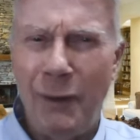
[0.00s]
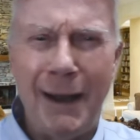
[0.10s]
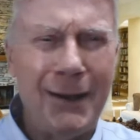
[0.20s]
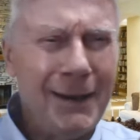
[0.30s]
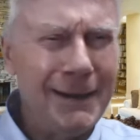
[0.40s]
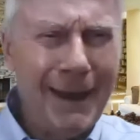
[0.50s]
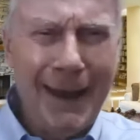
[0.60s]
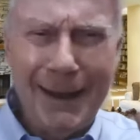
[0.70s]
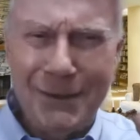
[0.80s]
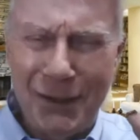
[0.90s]
We're not going
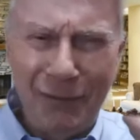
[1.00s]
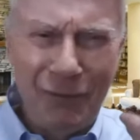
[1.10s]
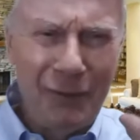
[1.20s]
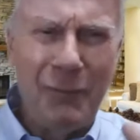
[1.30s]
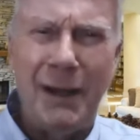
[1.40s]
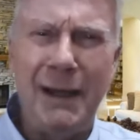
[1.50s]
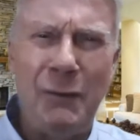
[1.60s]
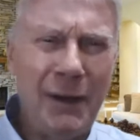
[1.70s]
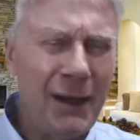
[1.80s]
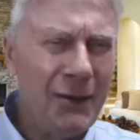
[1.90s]
to ask you for money.
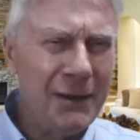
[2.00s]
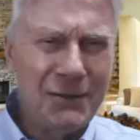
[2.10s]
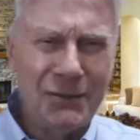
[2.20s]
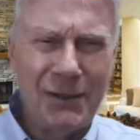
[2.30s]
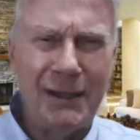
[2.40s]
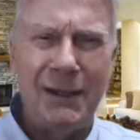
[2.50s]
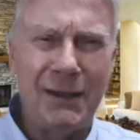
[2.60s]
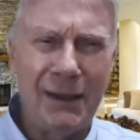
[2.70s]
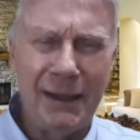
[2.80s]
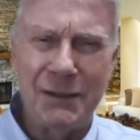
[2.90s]
We're not going to send you
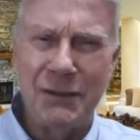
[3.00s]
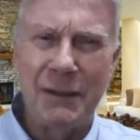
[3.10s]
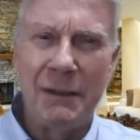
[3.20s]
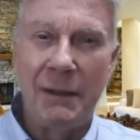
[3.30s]
things.